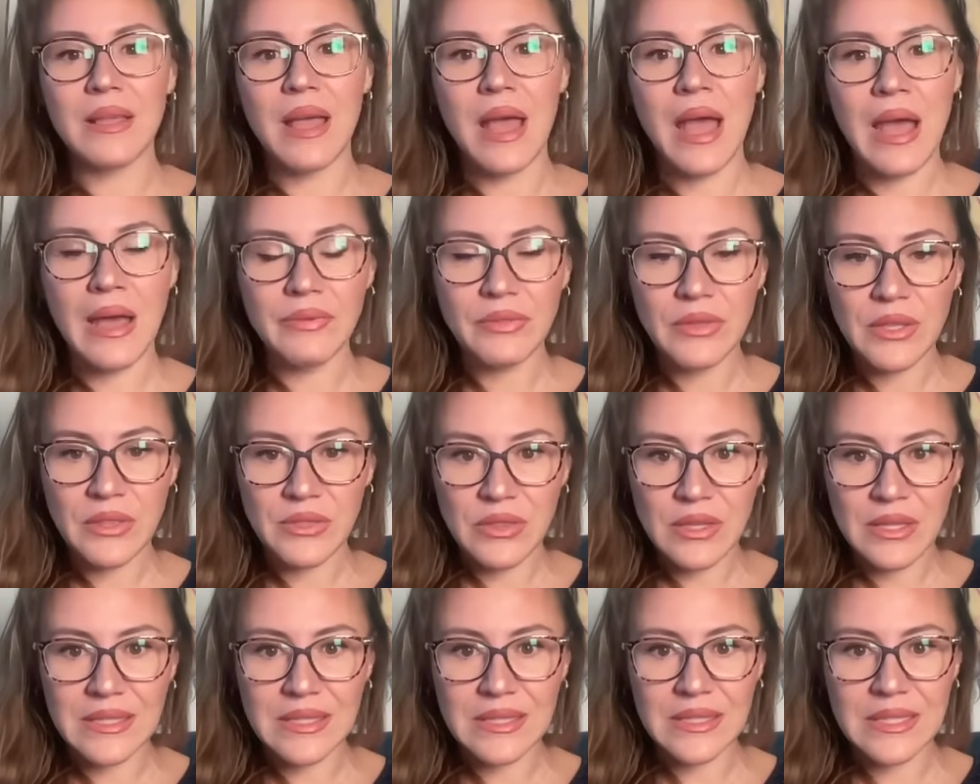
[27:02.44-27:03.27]
after
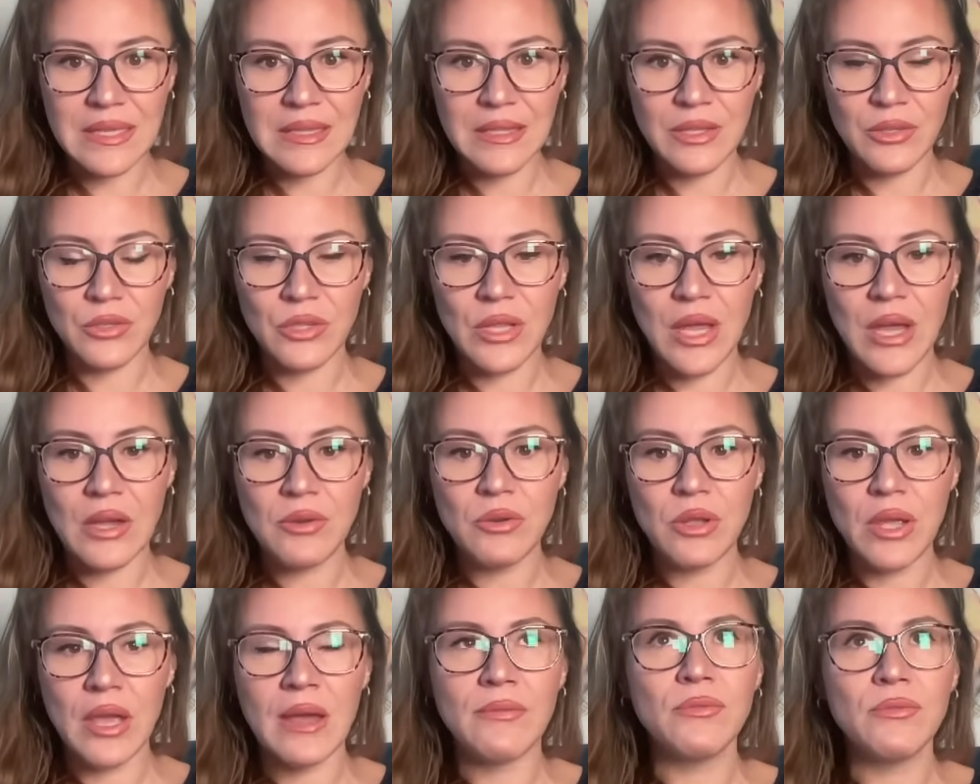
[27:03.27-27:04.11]
things settle down,
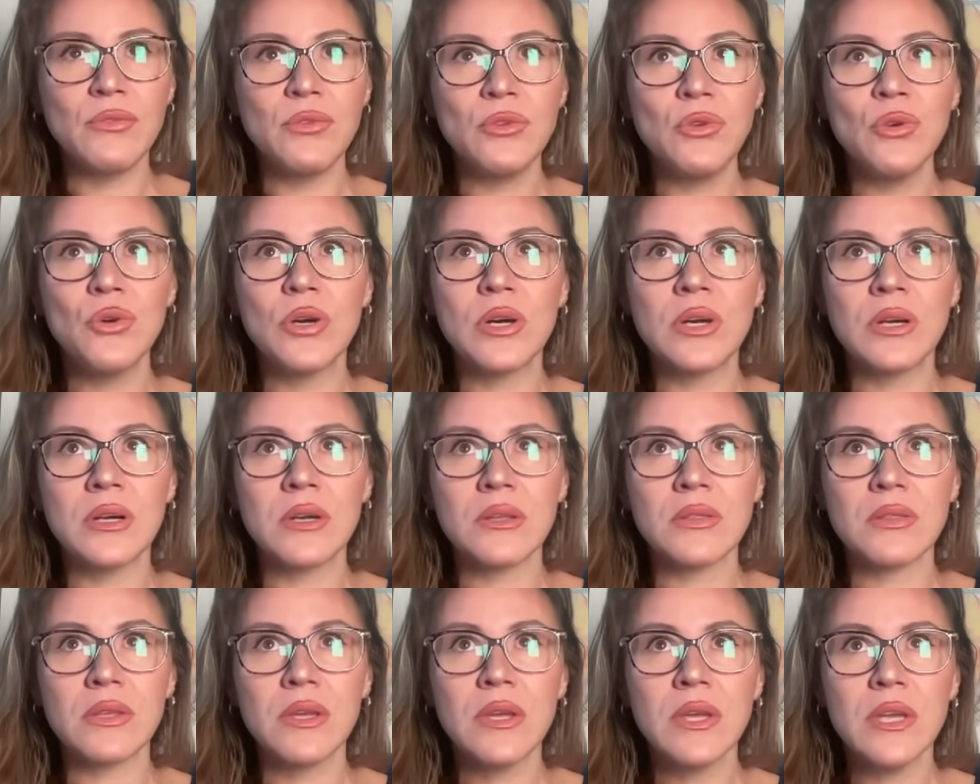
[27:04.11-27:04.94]
you have new
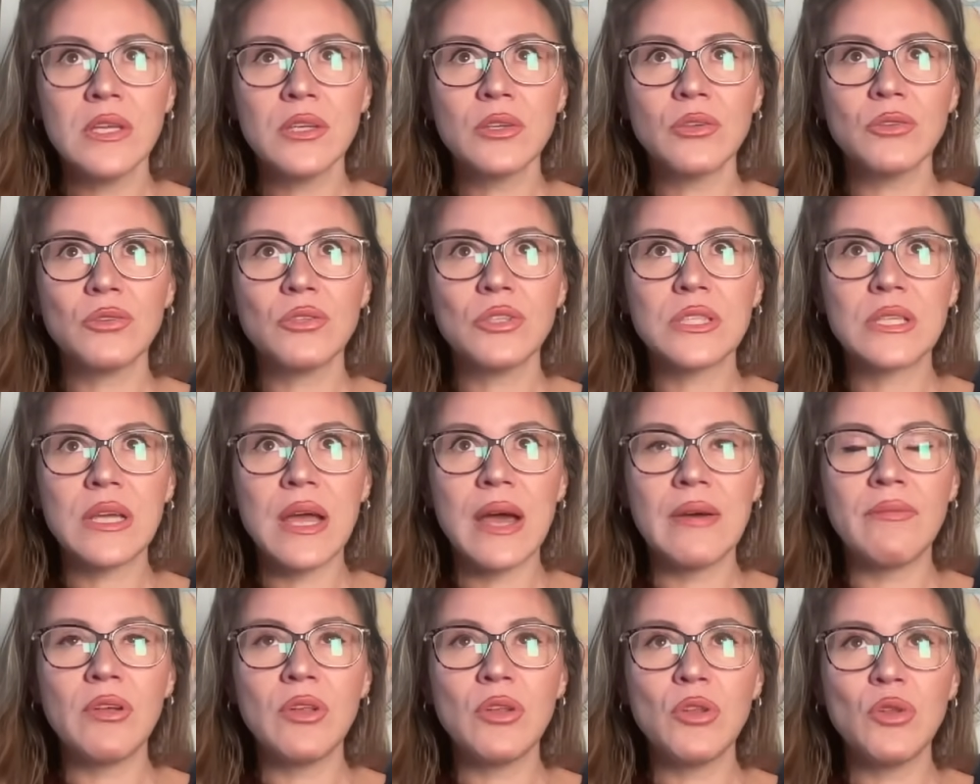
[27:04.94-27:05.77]
earth, you
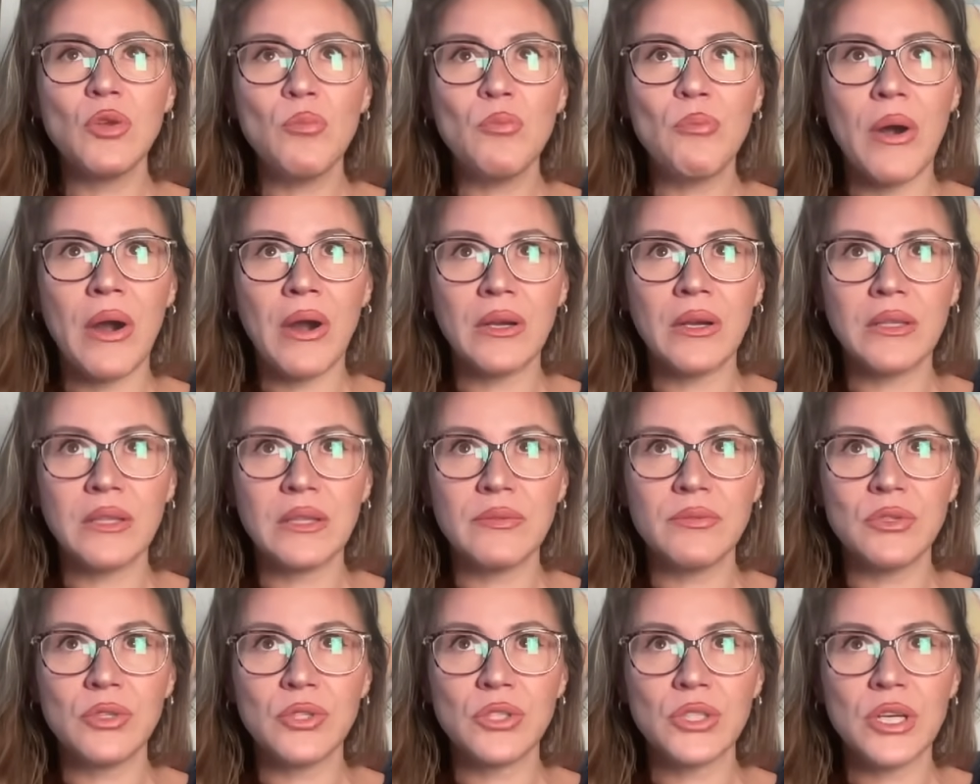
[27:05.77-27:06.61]
discover new part
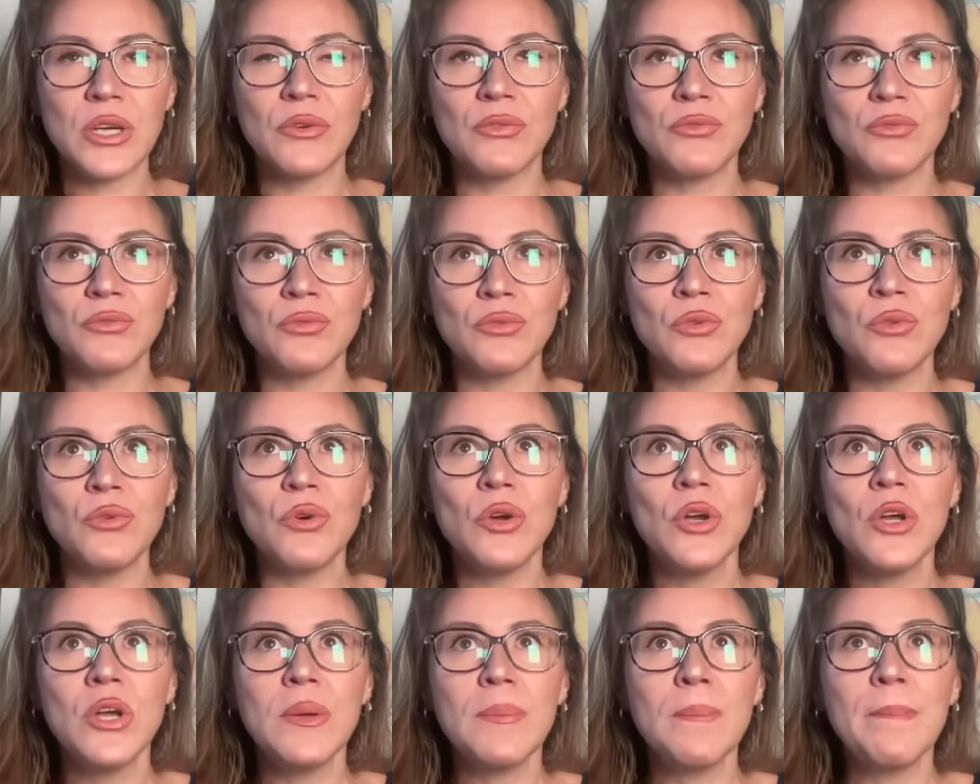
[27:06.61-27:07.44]
of yourself,
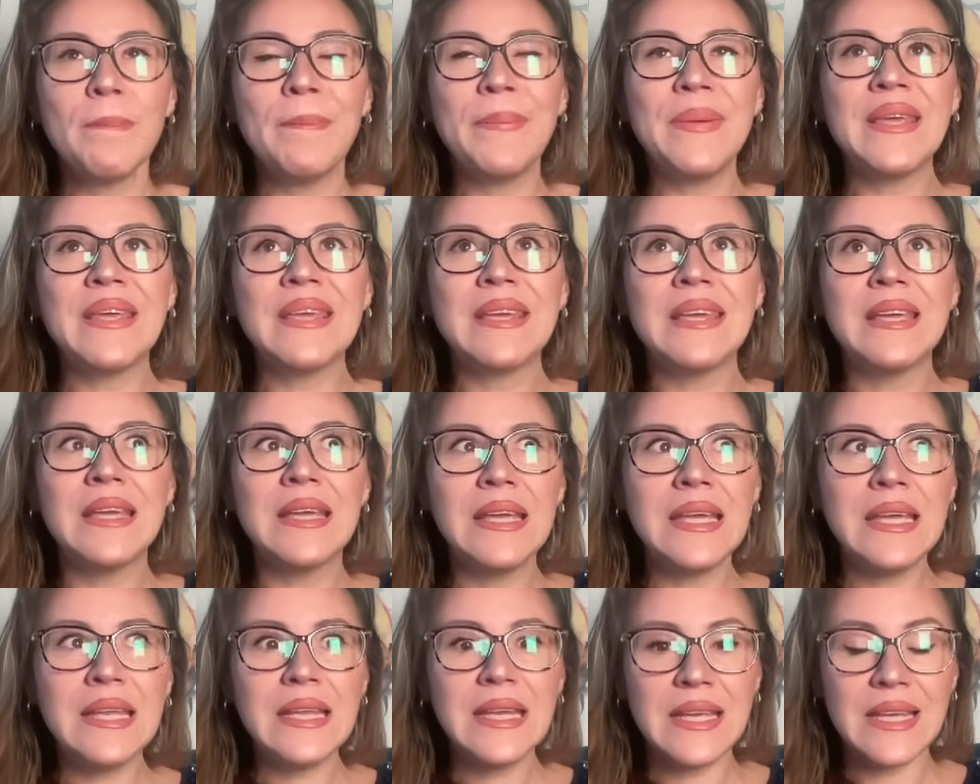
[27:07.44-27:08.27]
new
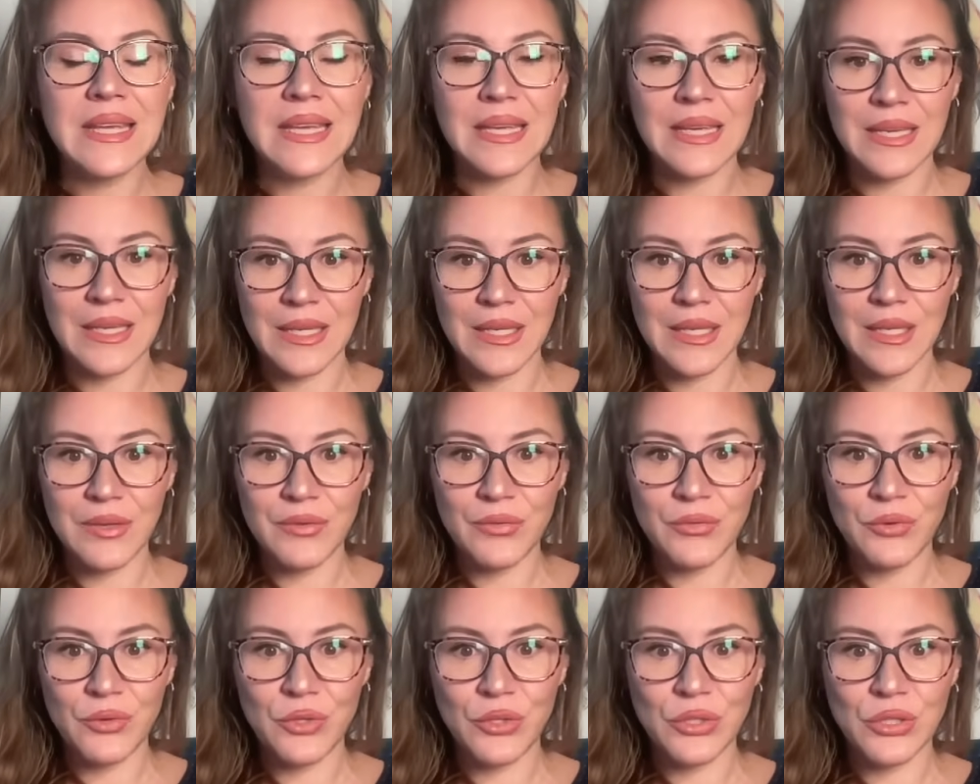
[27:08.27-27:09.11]
beginning
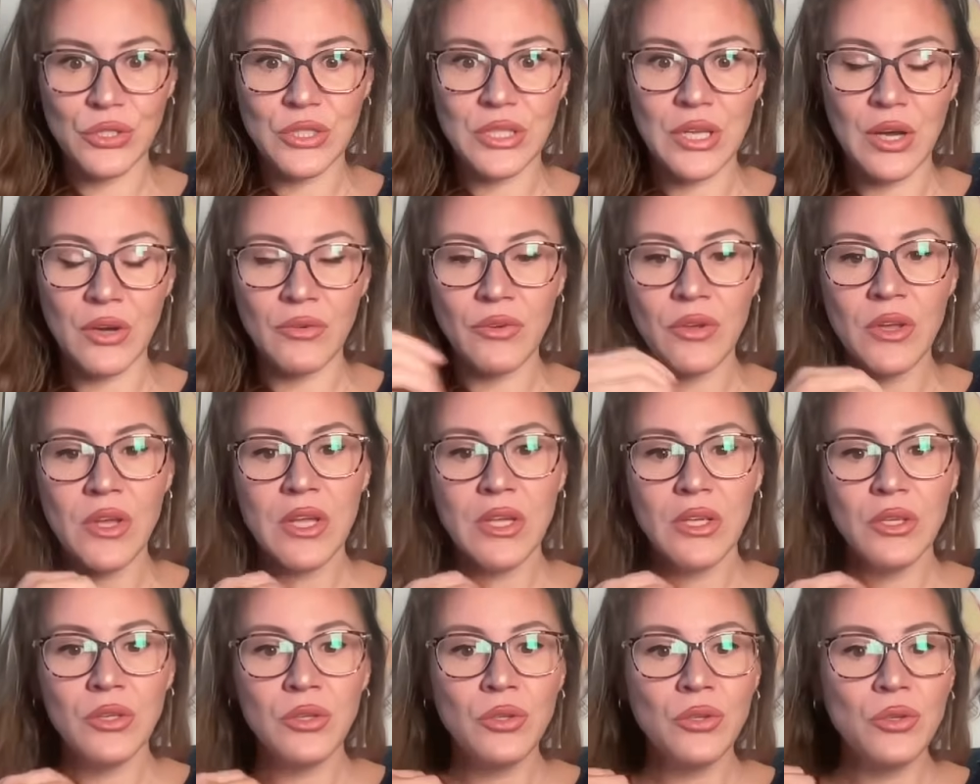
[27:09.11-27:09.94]
for yourself,
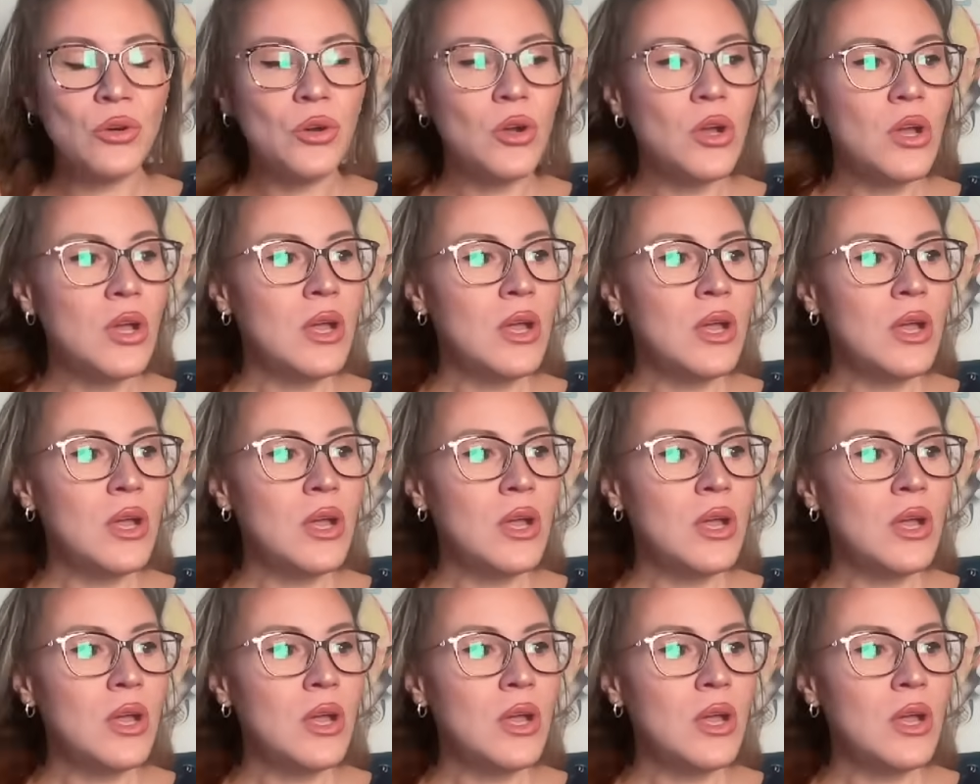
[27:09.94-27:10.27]
you